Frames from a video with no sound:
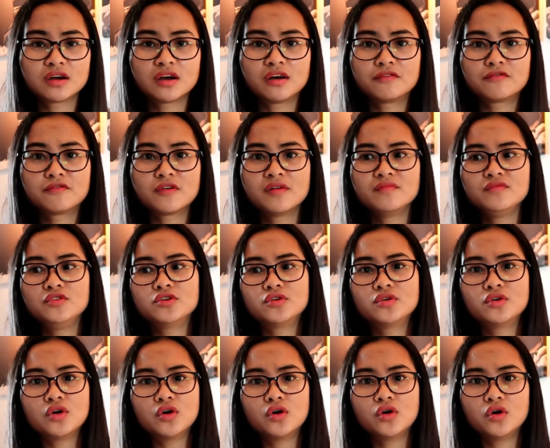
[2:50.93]
are from
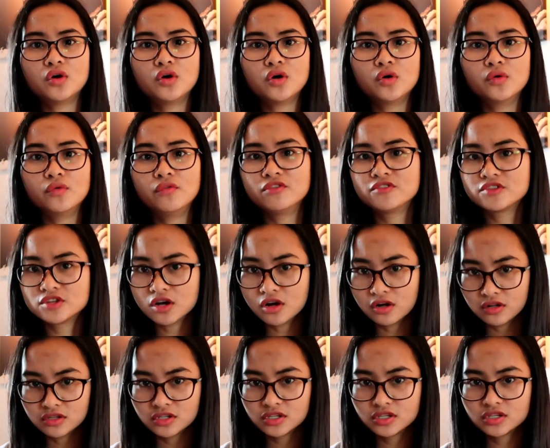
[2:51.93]
your own
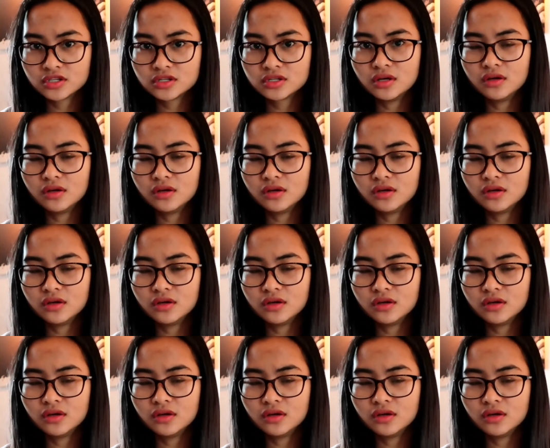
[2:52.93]
thoughts,